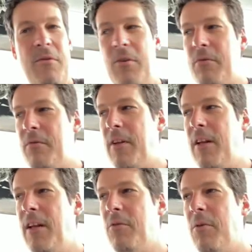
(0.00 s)
the
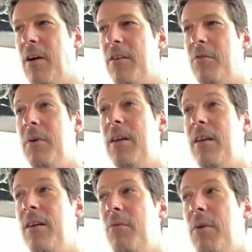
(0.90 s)
feeling was
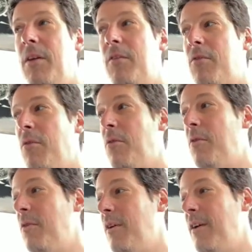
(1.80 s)
we we saw